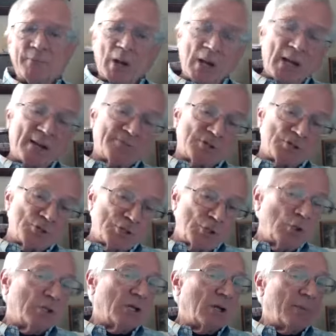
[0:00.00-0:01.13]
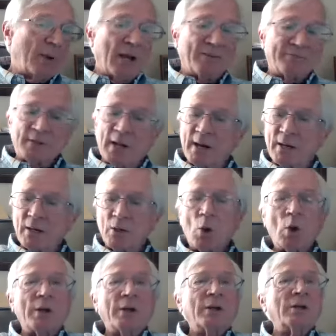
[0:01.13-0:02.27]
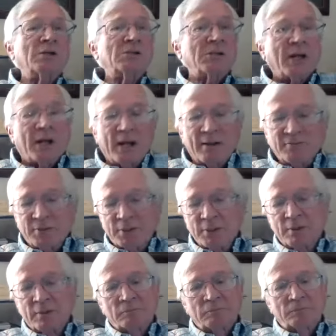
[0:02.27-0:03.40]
Now I have to sue them, I have to hire lawyers, I have to